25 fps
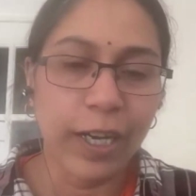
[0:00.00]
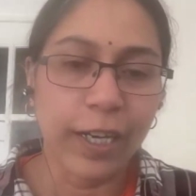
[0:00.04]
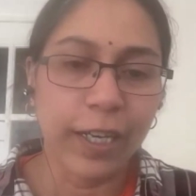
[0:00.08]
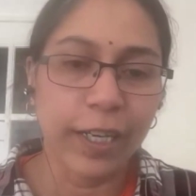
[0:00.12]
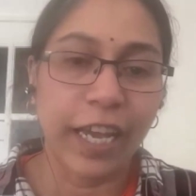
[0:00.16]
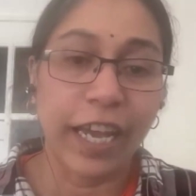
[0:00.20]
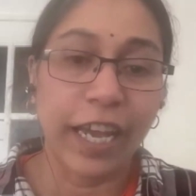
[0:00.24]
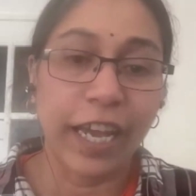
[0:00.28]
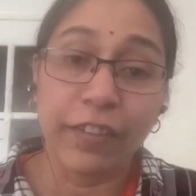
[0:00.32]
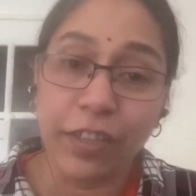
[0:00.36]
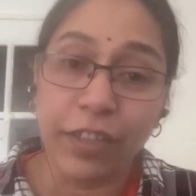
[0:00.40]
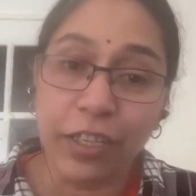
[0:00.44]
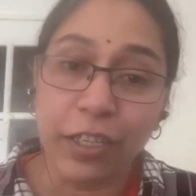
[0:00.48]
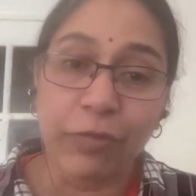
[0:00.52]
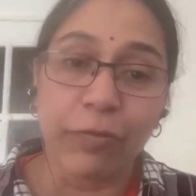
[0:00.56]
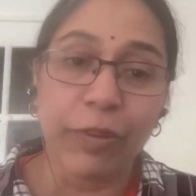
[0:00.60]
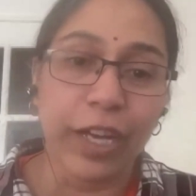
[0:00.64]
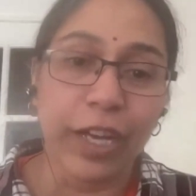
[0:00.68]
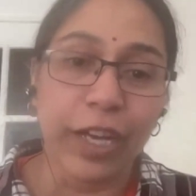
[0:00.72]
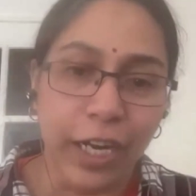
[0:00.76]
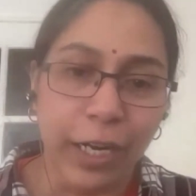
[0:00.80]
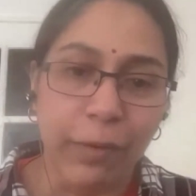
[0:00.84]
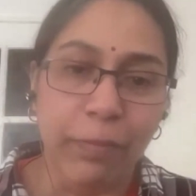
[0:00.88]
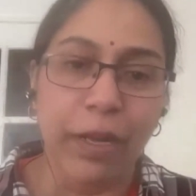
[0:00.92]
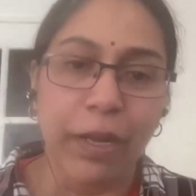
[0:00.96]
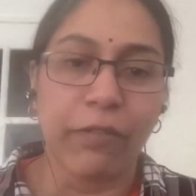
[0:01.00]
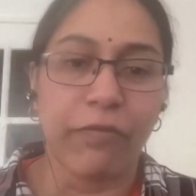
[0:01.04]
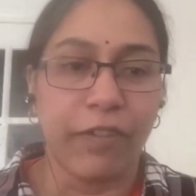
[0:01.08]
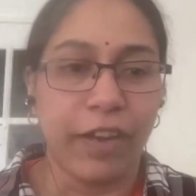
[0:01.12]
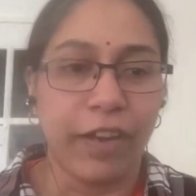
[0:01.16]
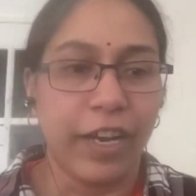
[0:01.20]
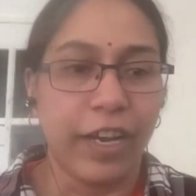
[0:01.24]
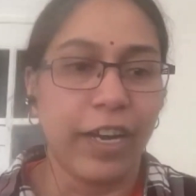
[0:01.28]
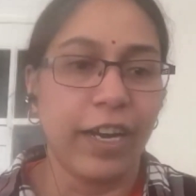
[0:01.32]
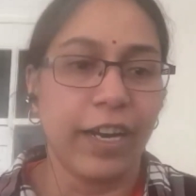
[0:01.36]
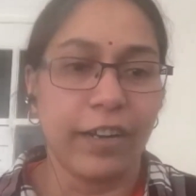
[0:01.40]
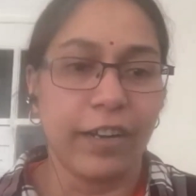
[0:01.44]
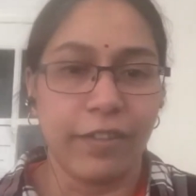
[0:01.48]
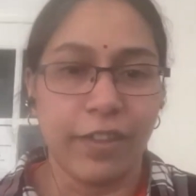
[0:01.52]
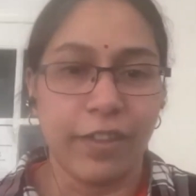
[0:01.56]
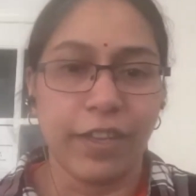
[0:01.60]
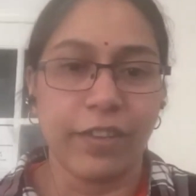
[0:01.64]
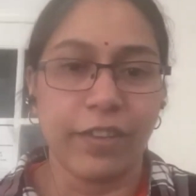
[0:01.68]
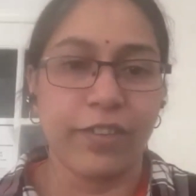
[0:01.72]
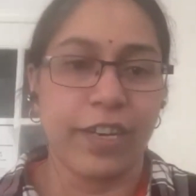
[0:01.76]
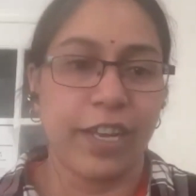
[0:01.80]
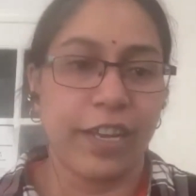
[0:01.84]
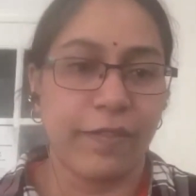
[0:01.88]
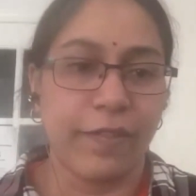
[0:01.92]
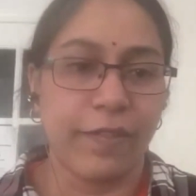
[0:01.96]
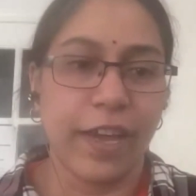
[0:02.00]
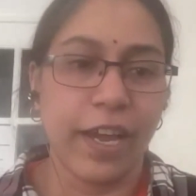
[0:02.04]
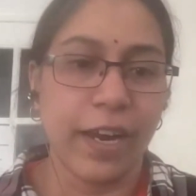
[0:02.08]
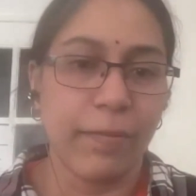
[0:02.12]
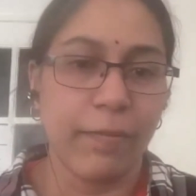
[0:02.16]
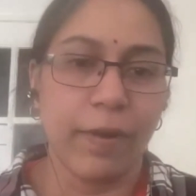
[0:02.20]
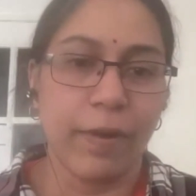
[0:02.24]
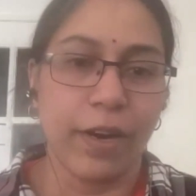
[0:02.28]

cases where it may fail and things like that.